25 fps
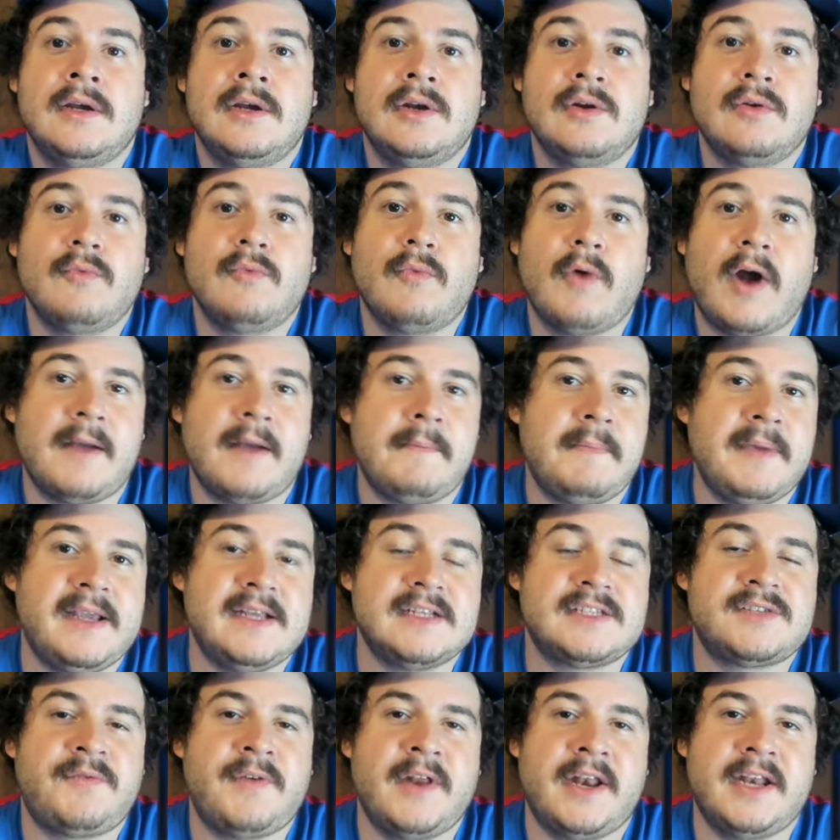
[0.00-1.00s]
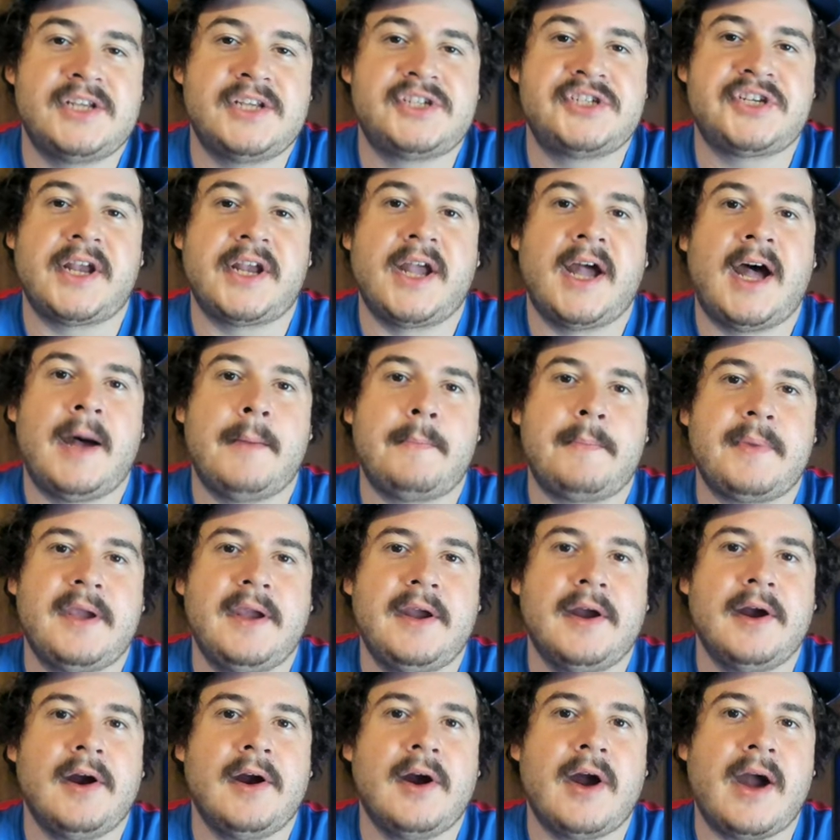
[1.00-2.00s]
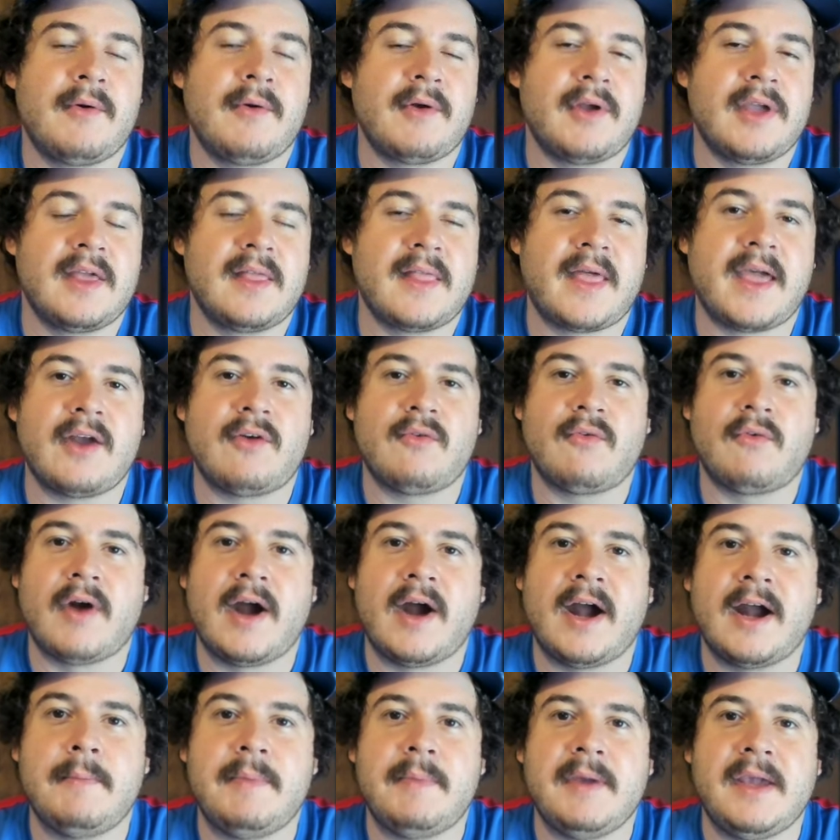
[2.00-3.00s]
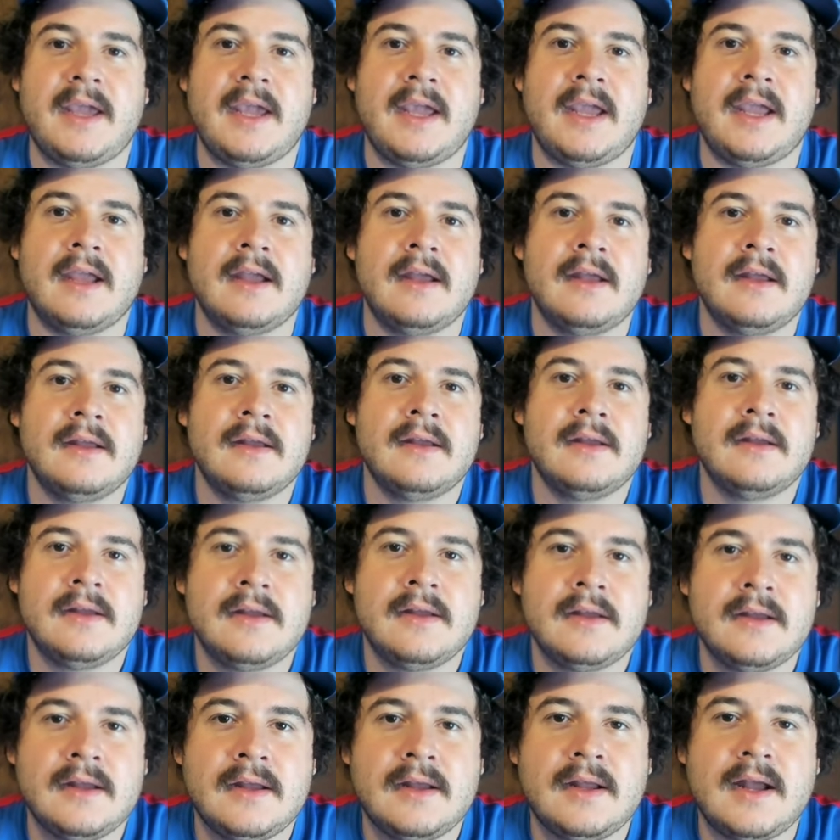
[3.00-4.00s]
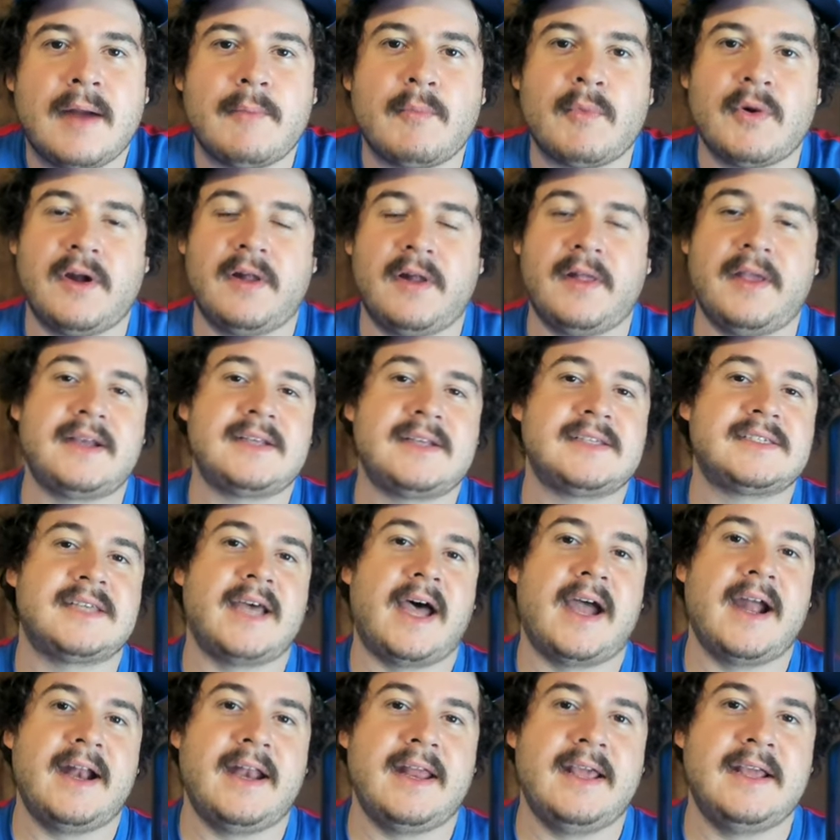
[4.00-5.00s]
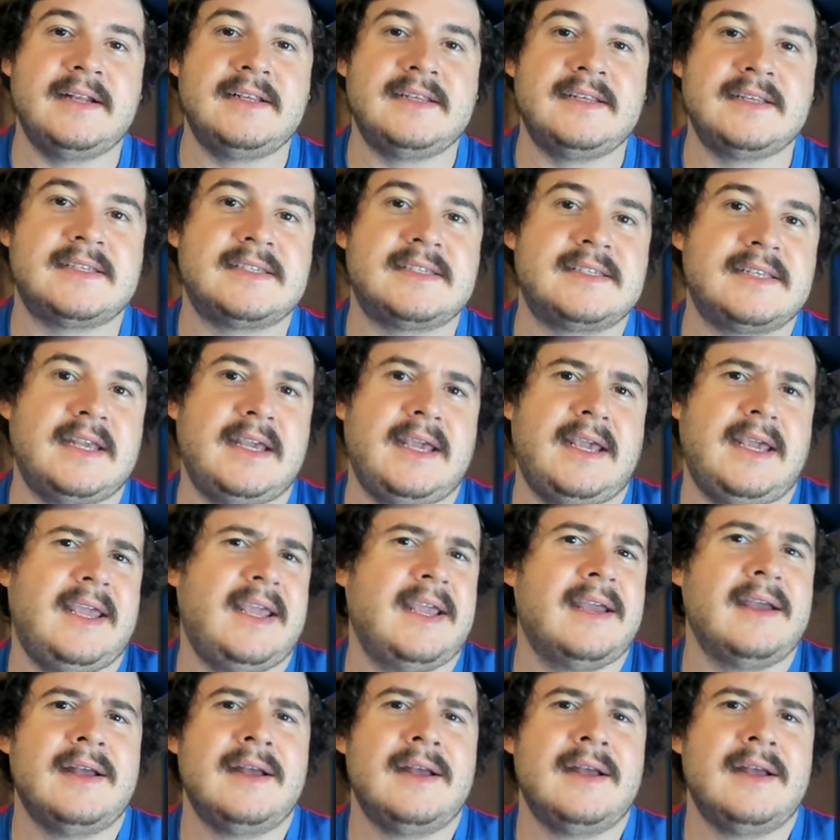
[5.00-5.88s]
Rugby's finishing up here. I really like rugby. I'm really excited to see